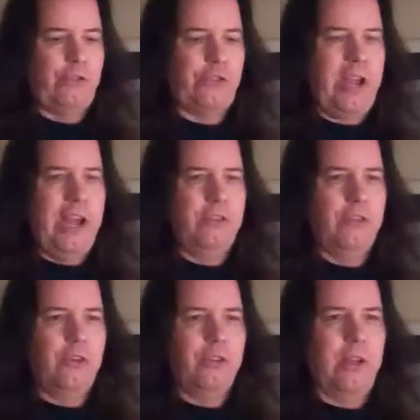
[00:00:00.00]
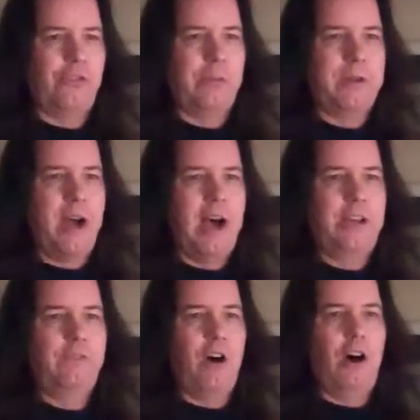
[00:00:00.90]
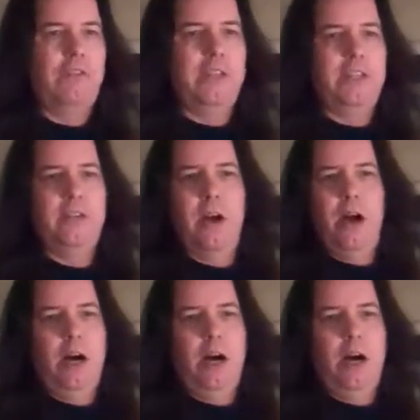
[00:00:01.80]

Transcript: scandal of some kind involving,